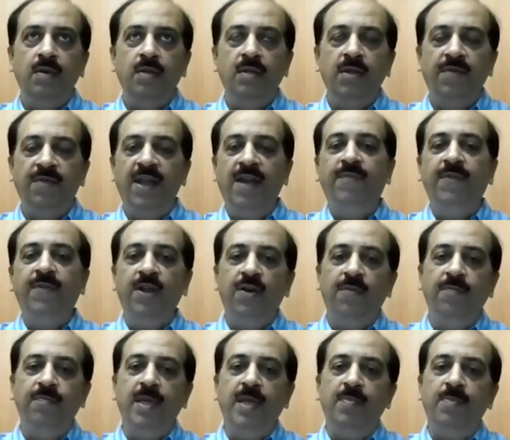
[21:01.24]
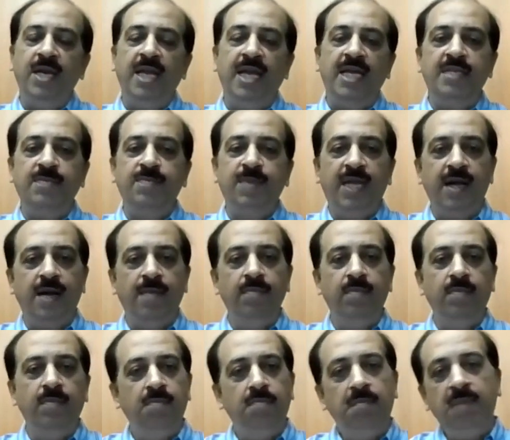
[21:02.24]
the welfare of people has
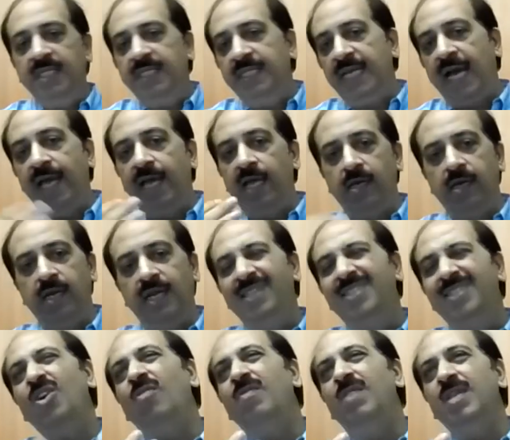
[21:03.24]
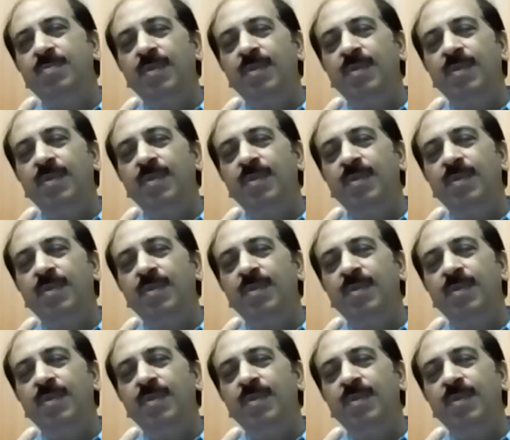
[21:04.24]
become much higher. It's always